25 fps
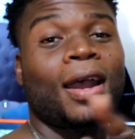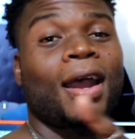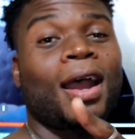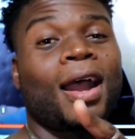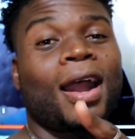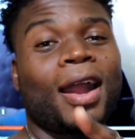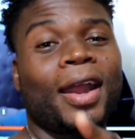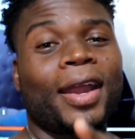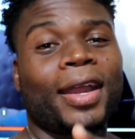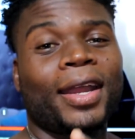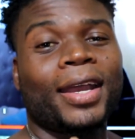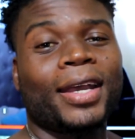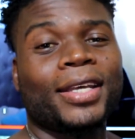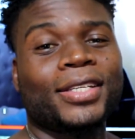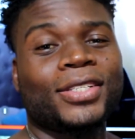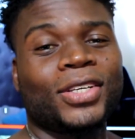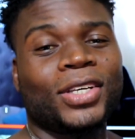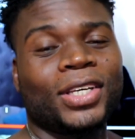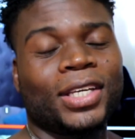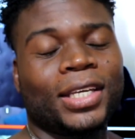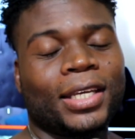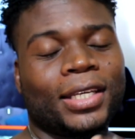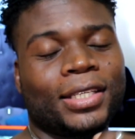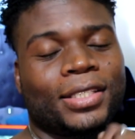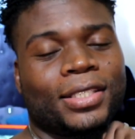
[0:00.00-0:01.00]
All right, guys. So
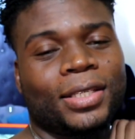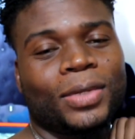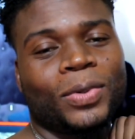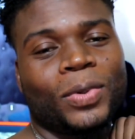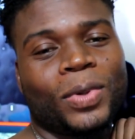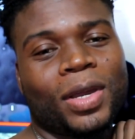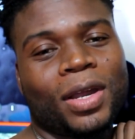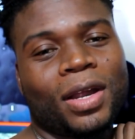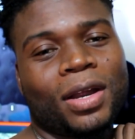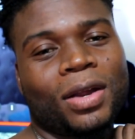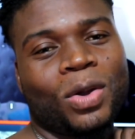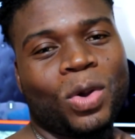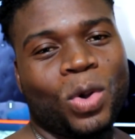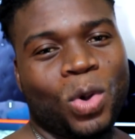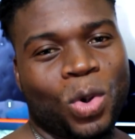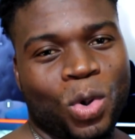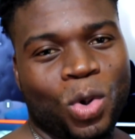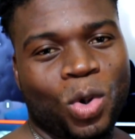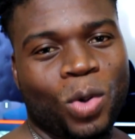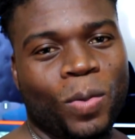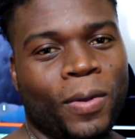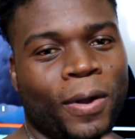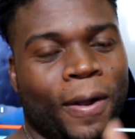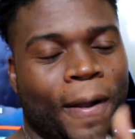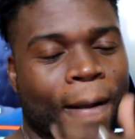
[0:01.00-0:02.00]
you can see we are
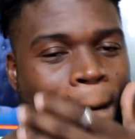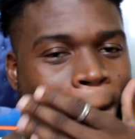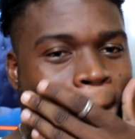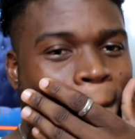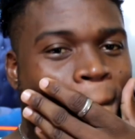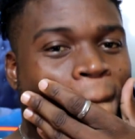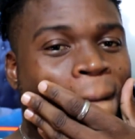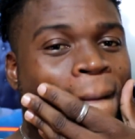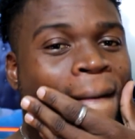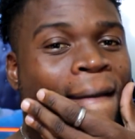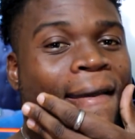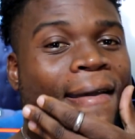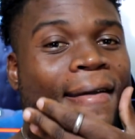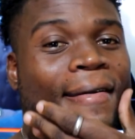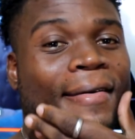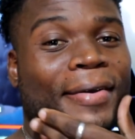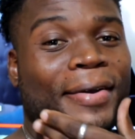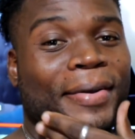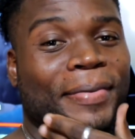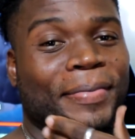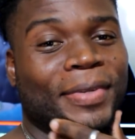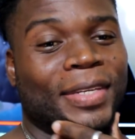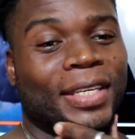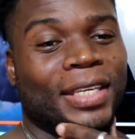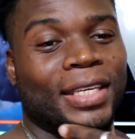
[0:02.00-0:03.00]
home.
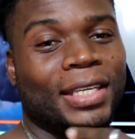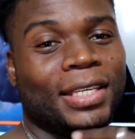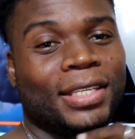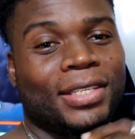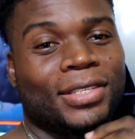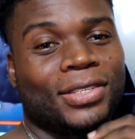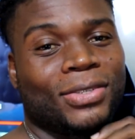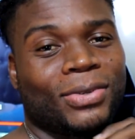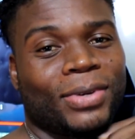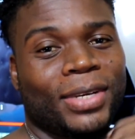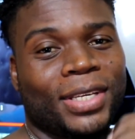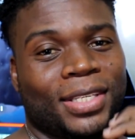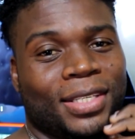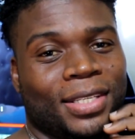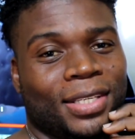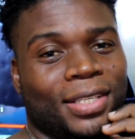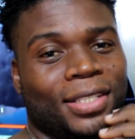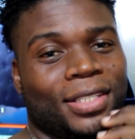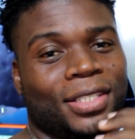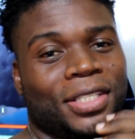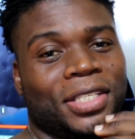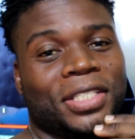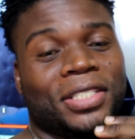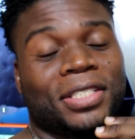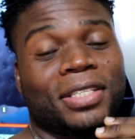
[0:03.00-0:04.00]
Dee is resting.
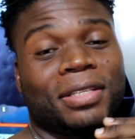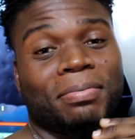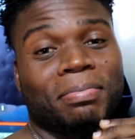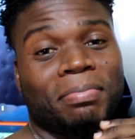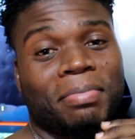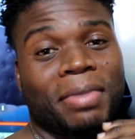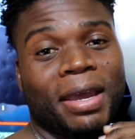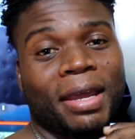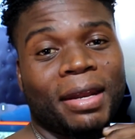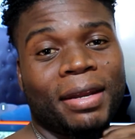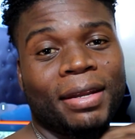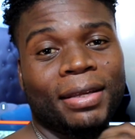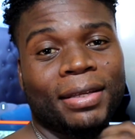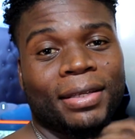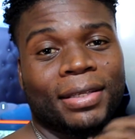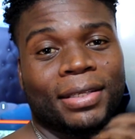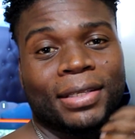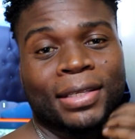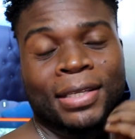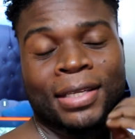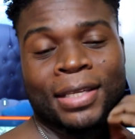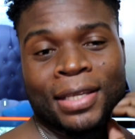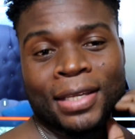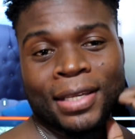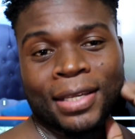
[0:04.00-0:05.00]
She's in bed.
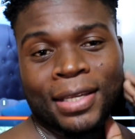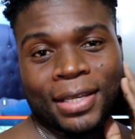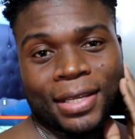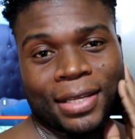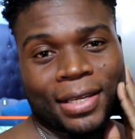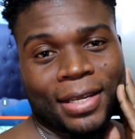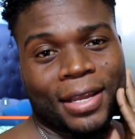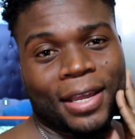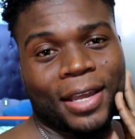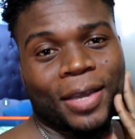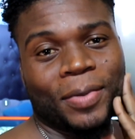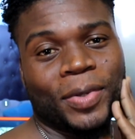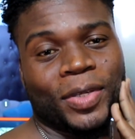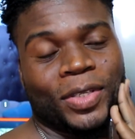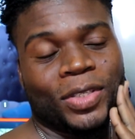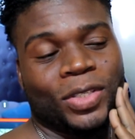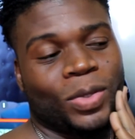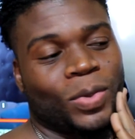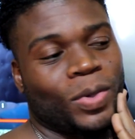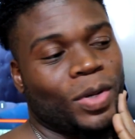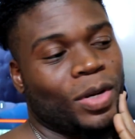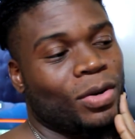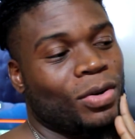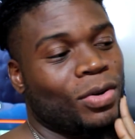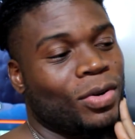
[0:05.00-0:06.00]
You know what I mean? So
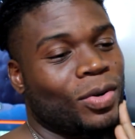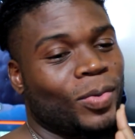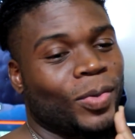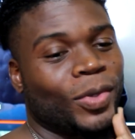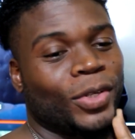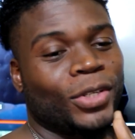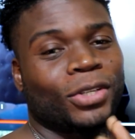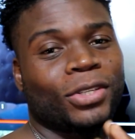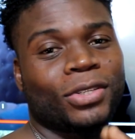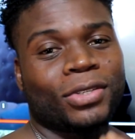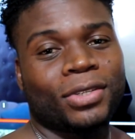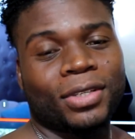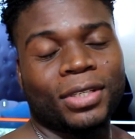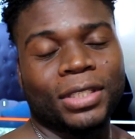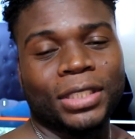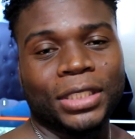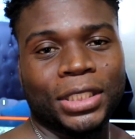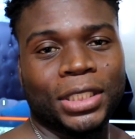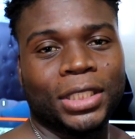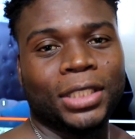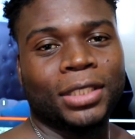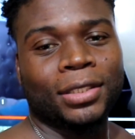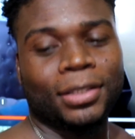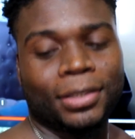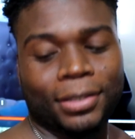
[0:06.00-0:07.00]
we're home, we're just gonna
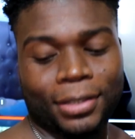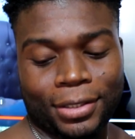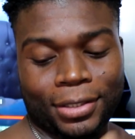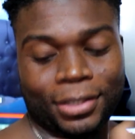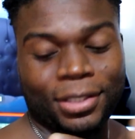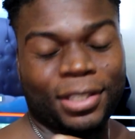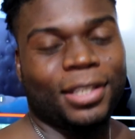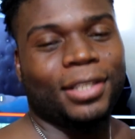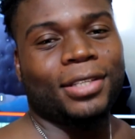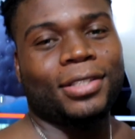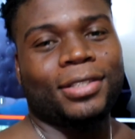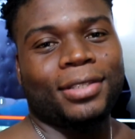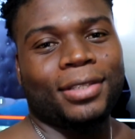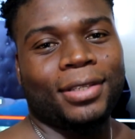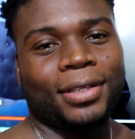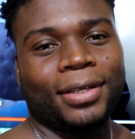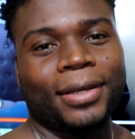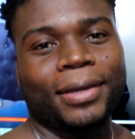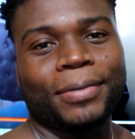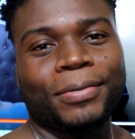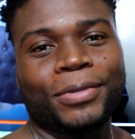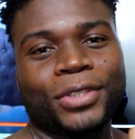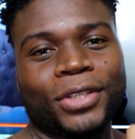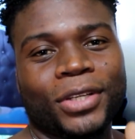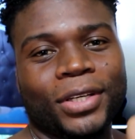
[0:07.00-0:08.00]
chill. You can see,
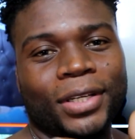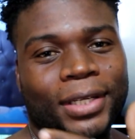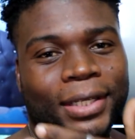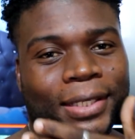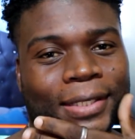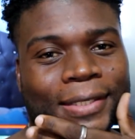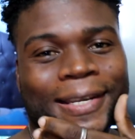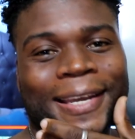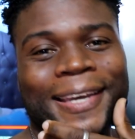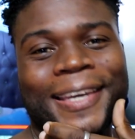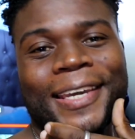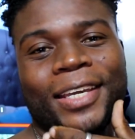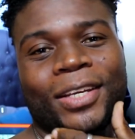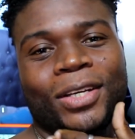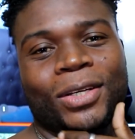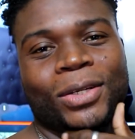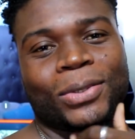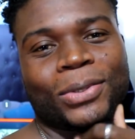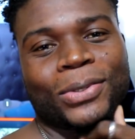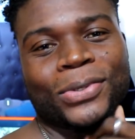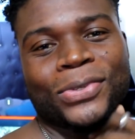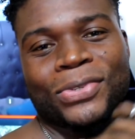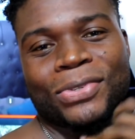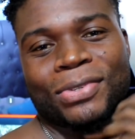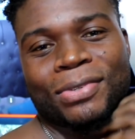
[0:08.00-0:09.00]
I'm shirtless. I hate
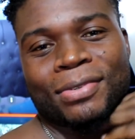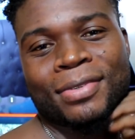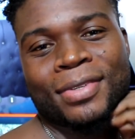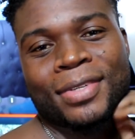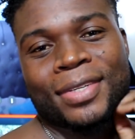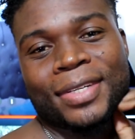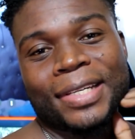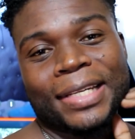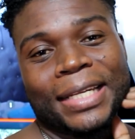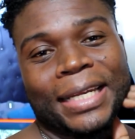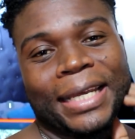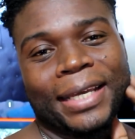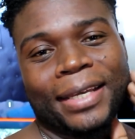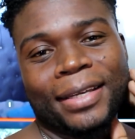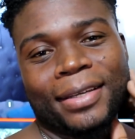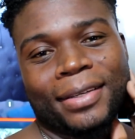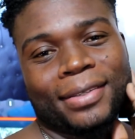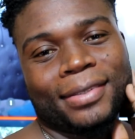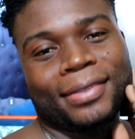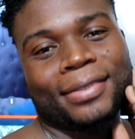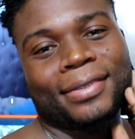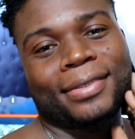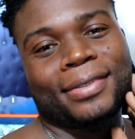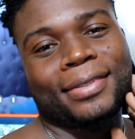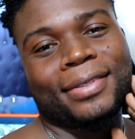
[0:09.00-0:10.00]
clothes. Like,
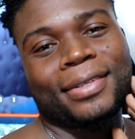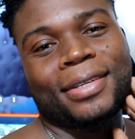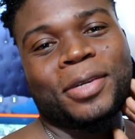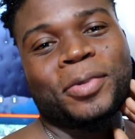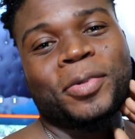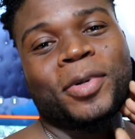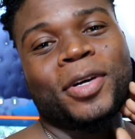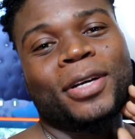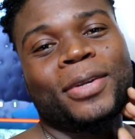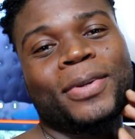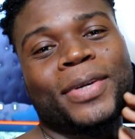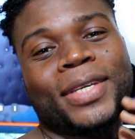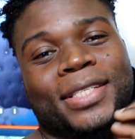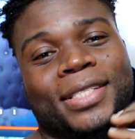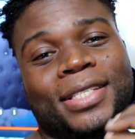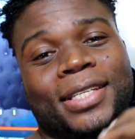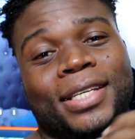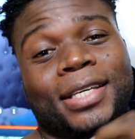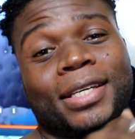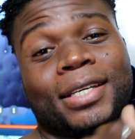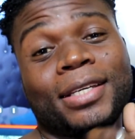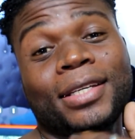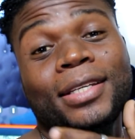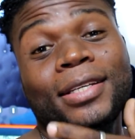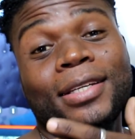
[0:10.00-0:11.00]
I'm always
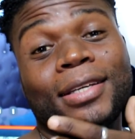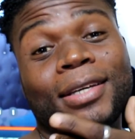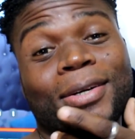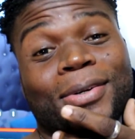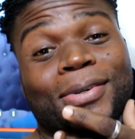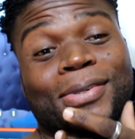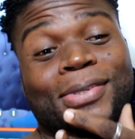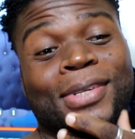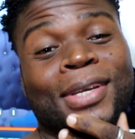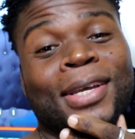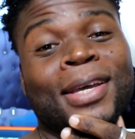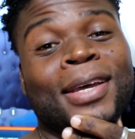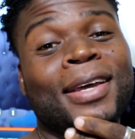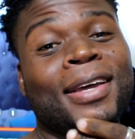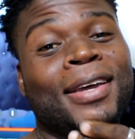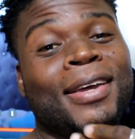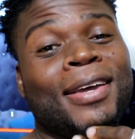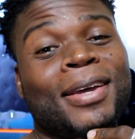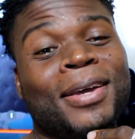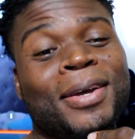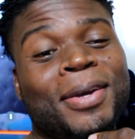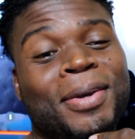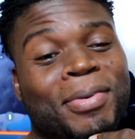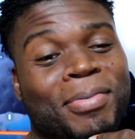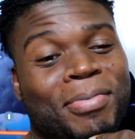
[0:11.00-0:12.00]
naked in the house.
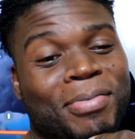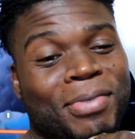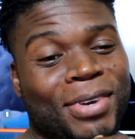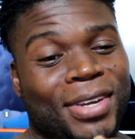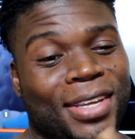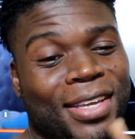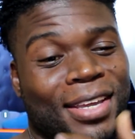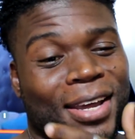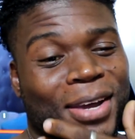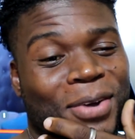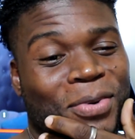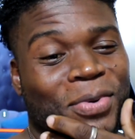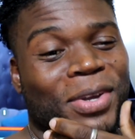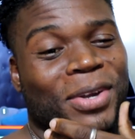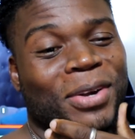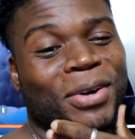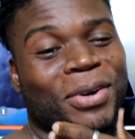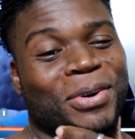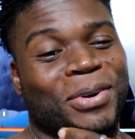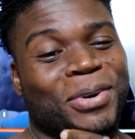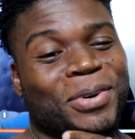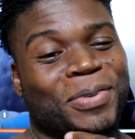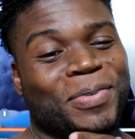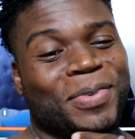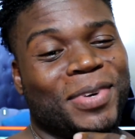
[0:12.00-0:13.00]
But yeah, we are
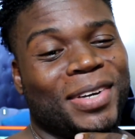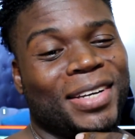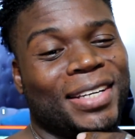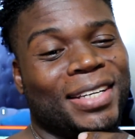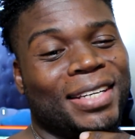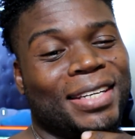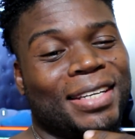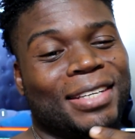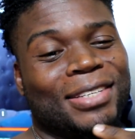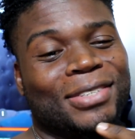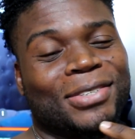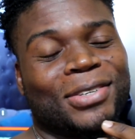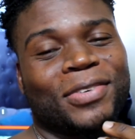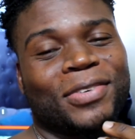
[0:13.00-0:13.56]
home. Dee's